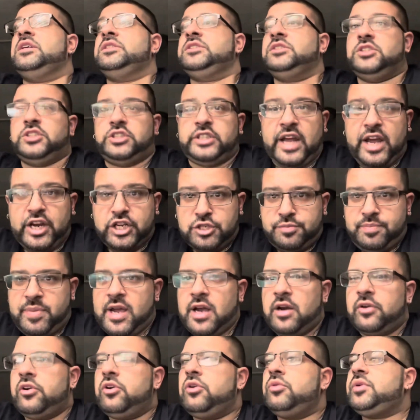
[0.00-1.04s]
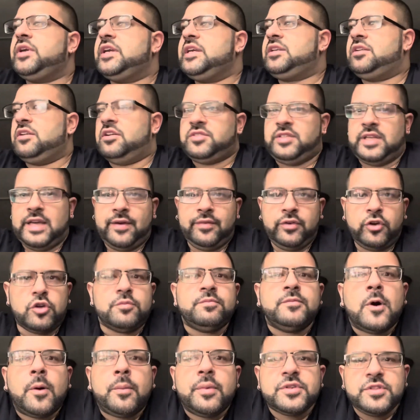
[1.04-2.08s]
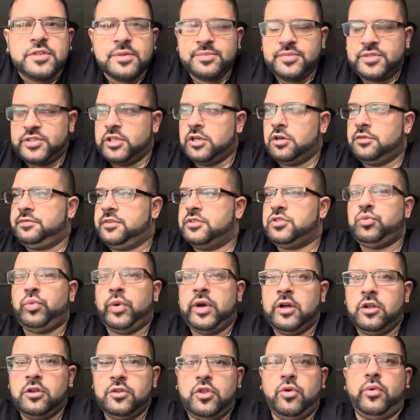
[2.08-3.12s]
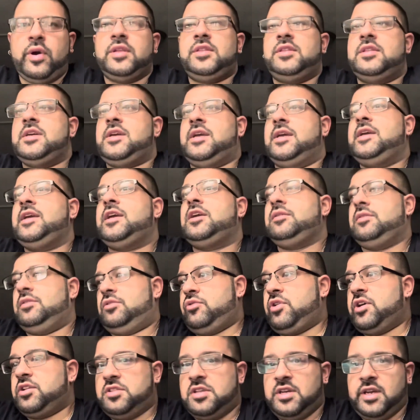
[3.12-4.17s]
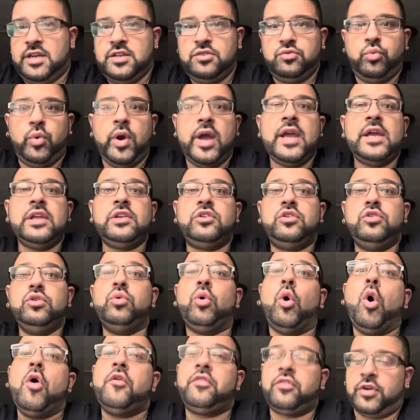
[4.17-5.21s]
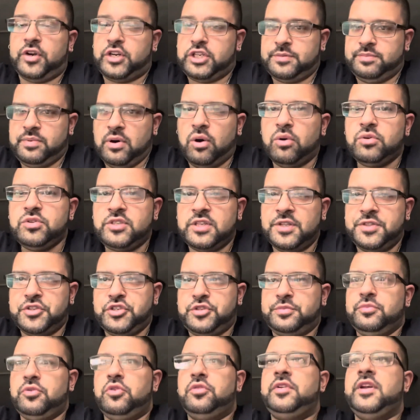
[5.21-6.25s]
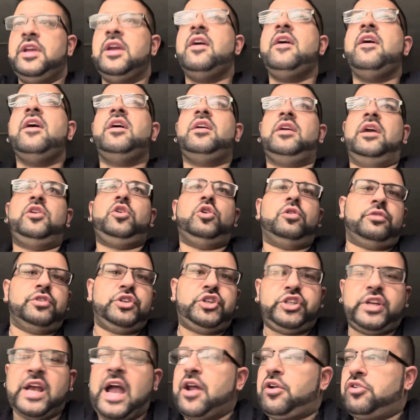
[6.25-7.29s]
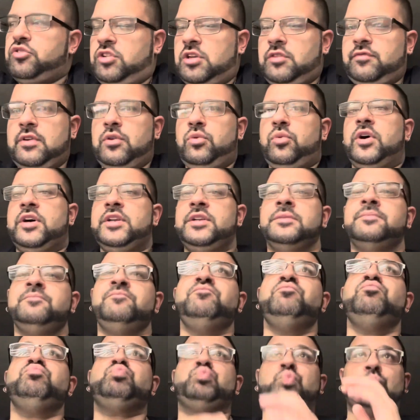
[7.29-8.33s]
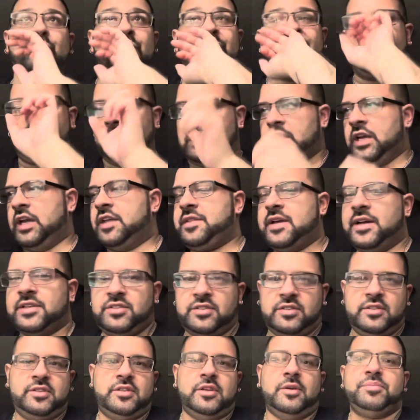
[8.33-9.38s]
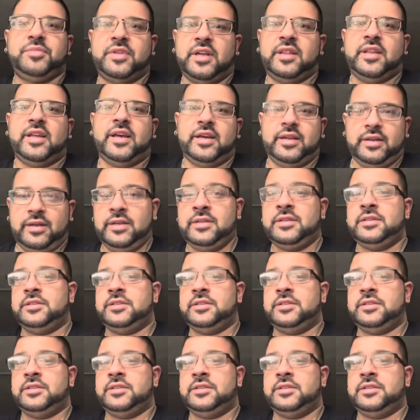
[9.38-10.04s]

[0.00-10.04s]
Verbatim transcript: Jack Sparrow, he does have good moments himself as well, though I think he's way too overexposed in this movie and overshadows everyone. And that's something that